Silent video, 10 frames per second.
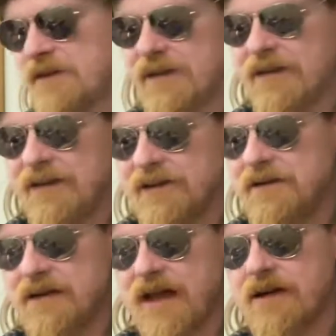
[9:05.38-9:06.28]
you know,
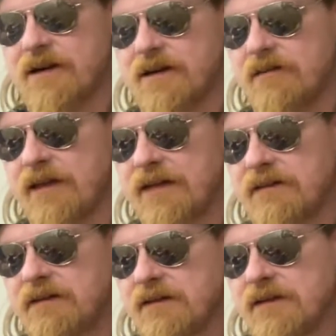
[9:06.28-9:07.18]
you can't argue that.
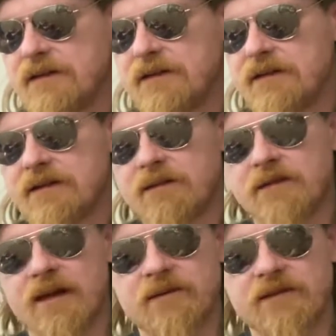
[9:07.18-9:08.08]

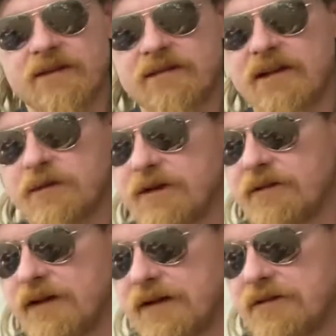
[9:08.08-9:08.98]
Sometimes you just need a
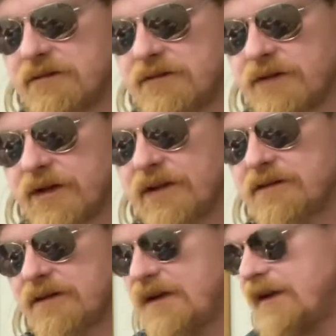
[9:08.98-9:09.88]
margarita with
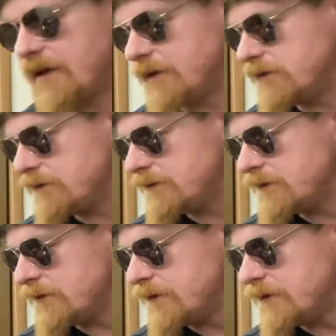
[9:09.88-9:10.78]
extra tequila.
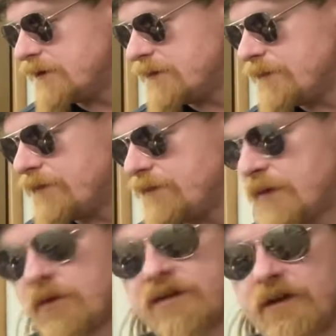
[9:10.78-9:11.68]

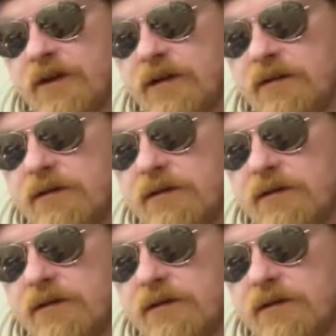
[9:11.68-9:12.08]
But was it good?